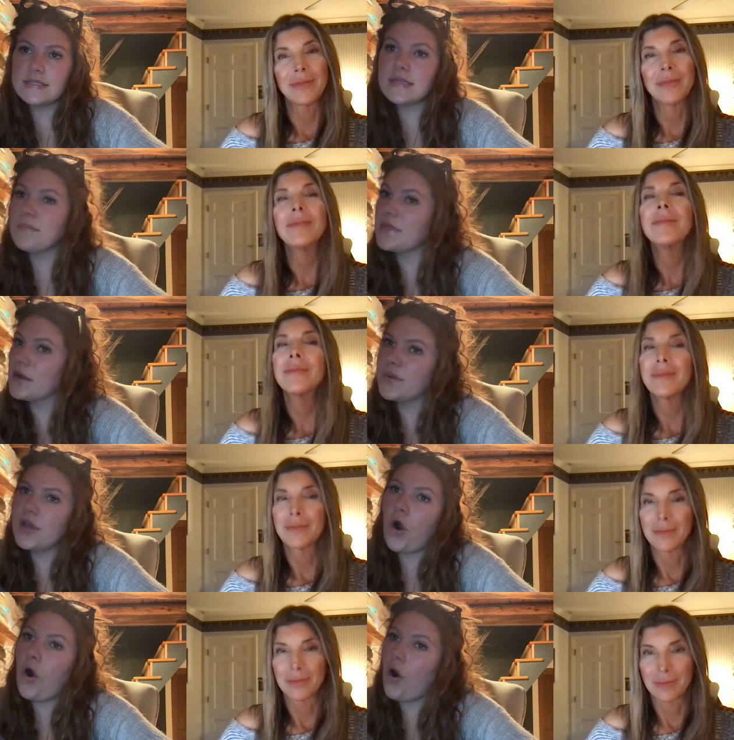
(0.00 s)
Speaker 1: it's something
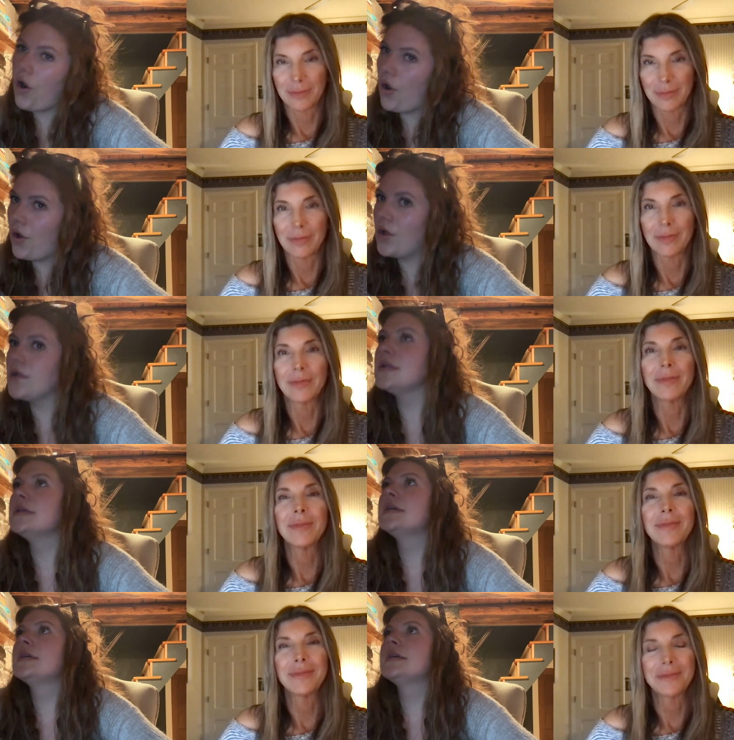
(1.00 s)
we
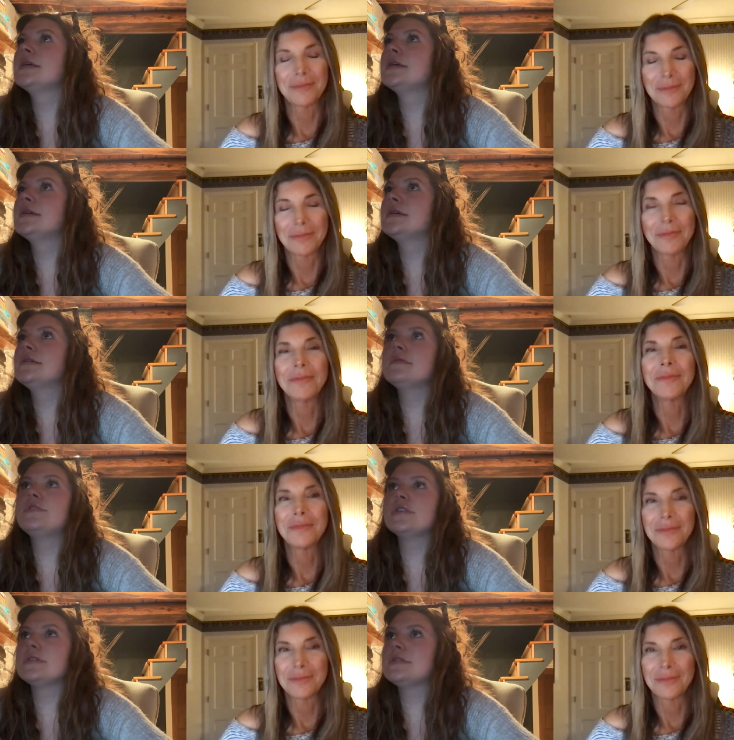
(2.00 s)
all
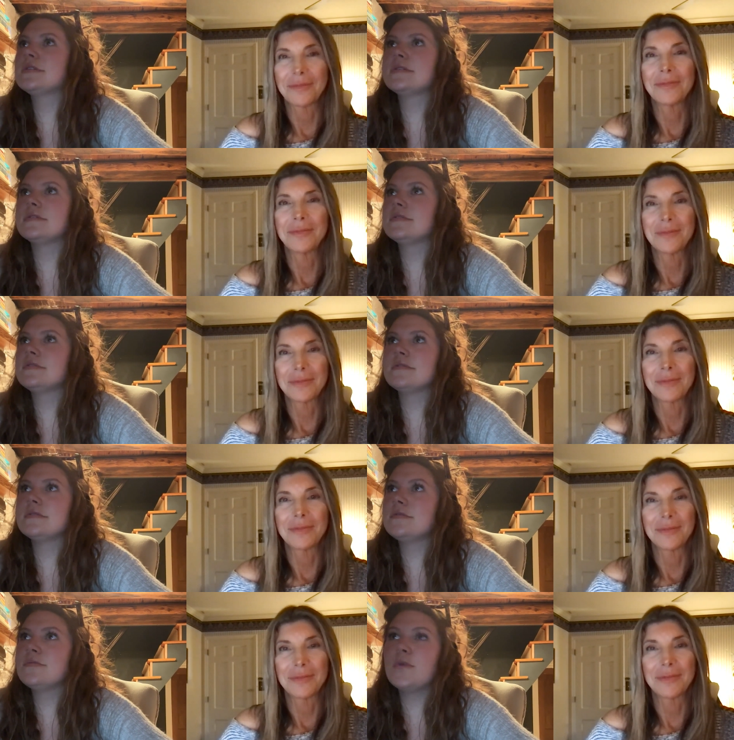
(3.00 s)
just
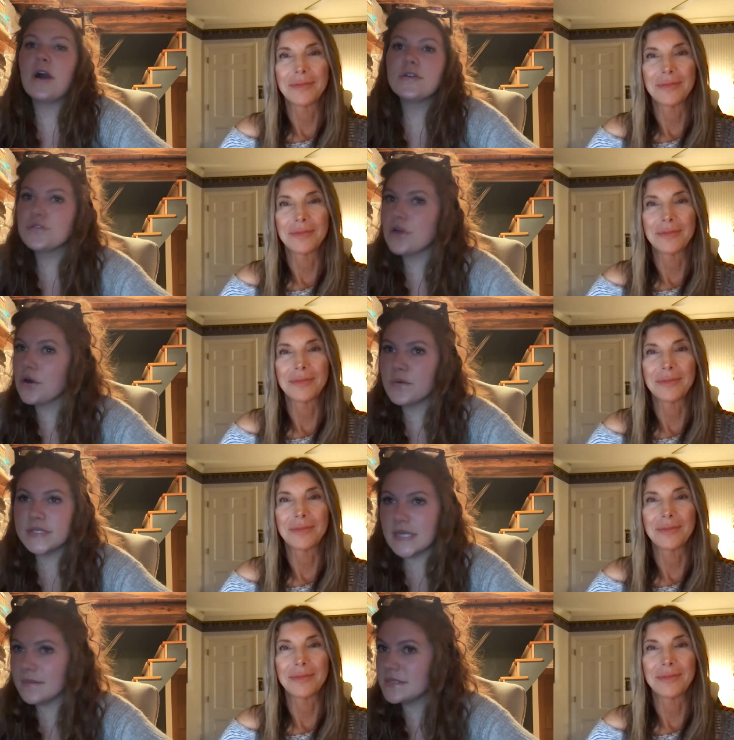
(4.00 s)
we all
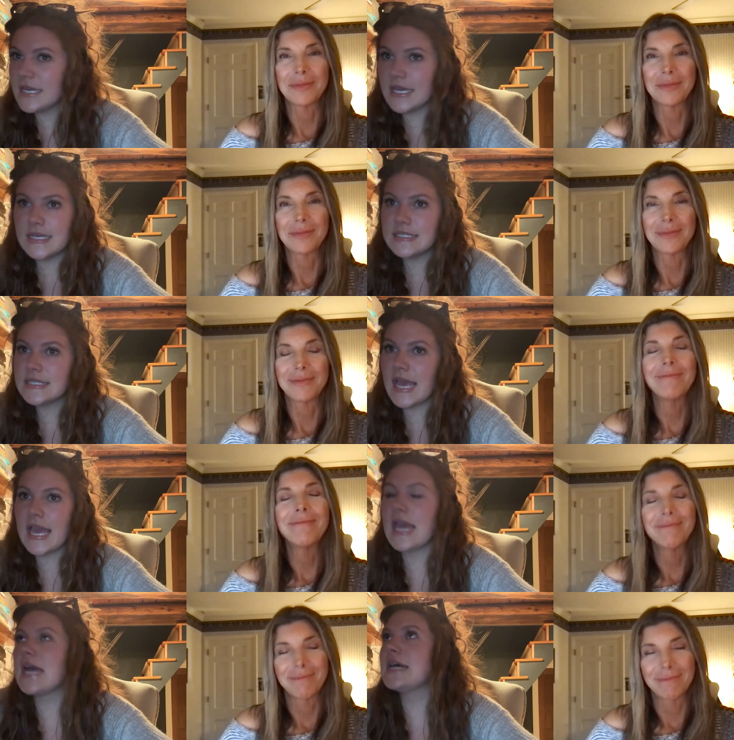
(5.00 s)
struggle with some days
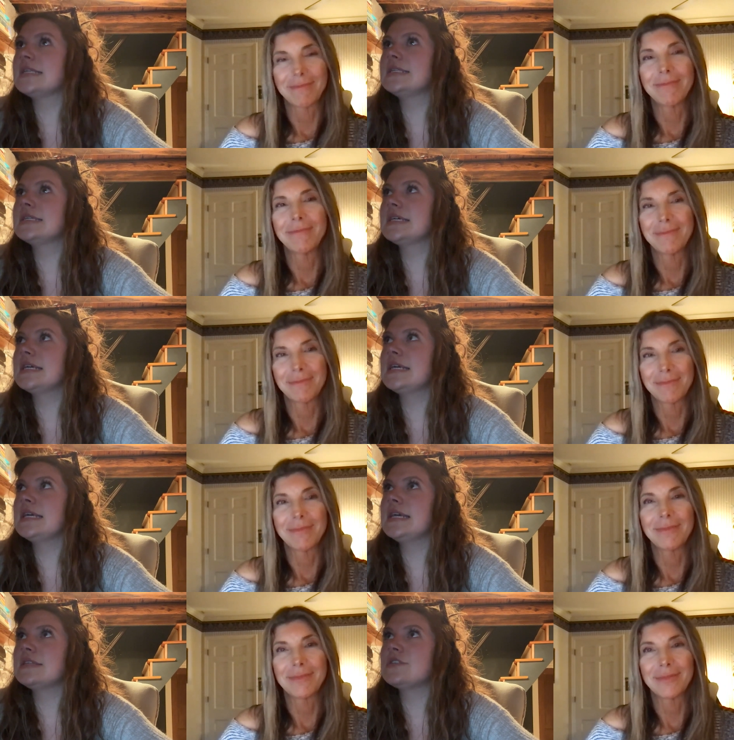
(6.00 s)
and
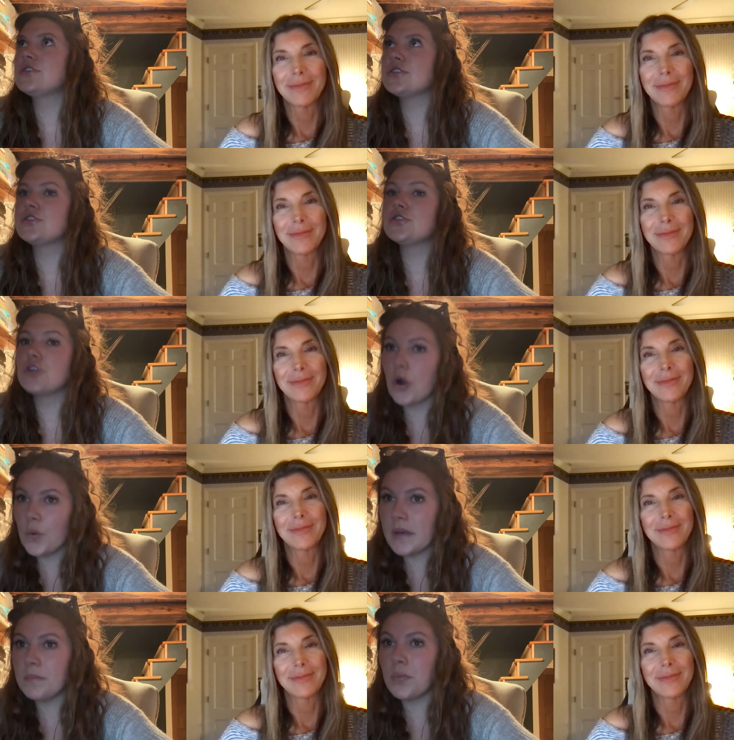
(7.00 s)
it's just
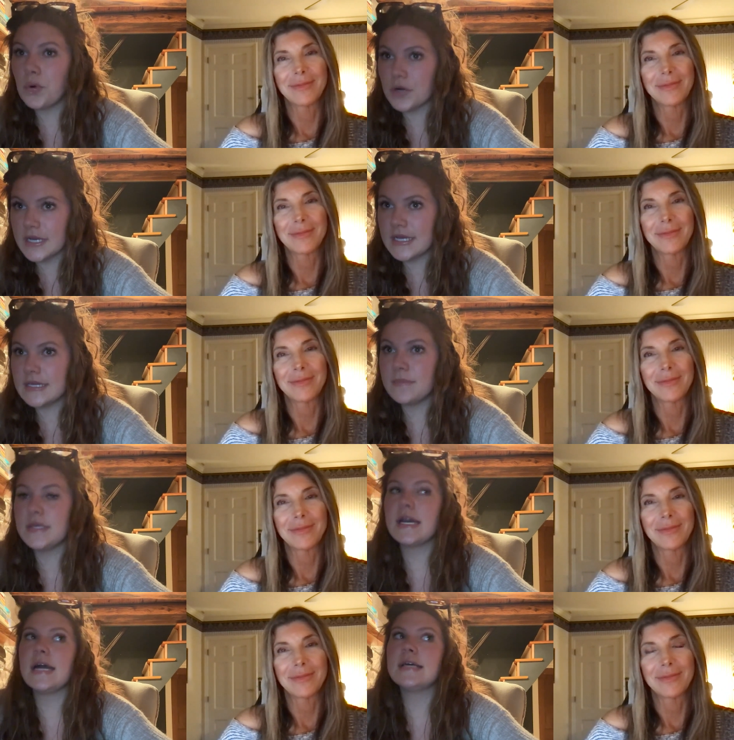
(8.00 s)
so
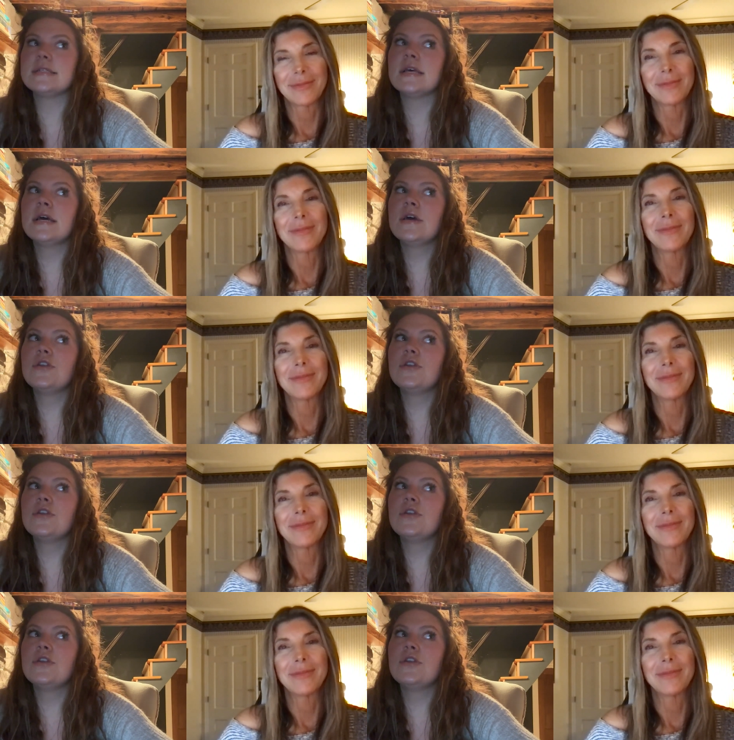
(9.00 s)
important because